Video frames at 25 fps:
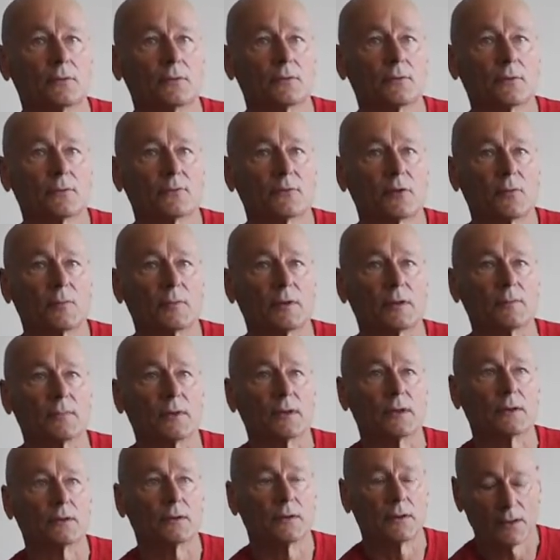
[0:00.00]
Not so many
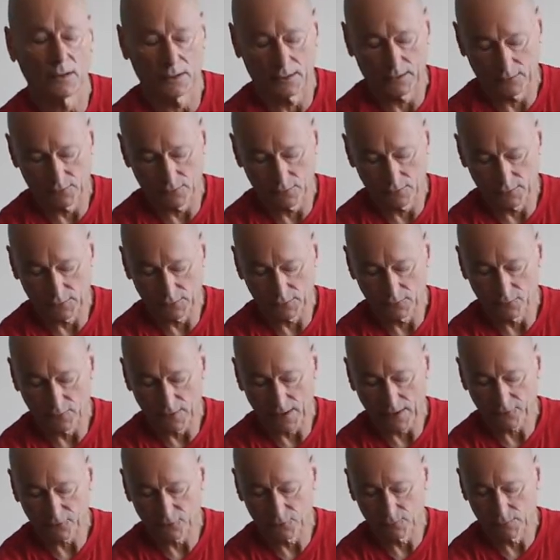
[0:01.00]
men. Do a
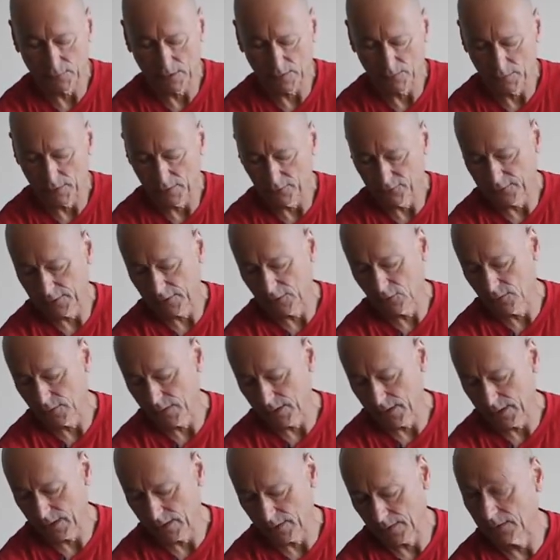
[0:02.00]
contraction by pressing
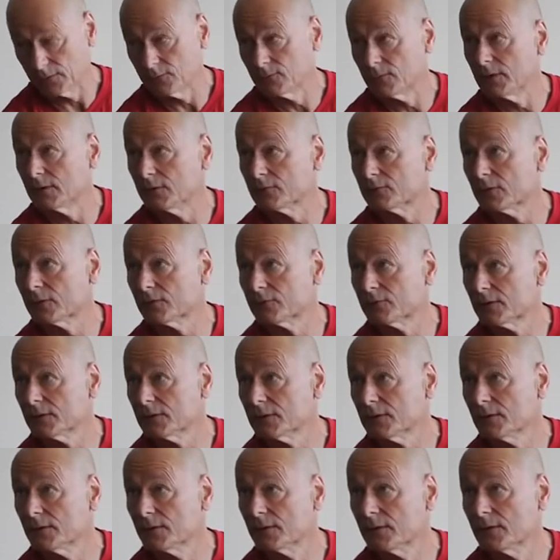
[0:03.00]
away and then
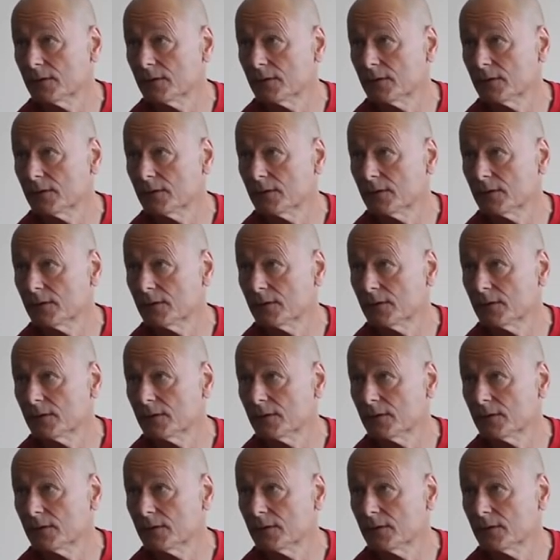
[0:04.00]
re-stretching.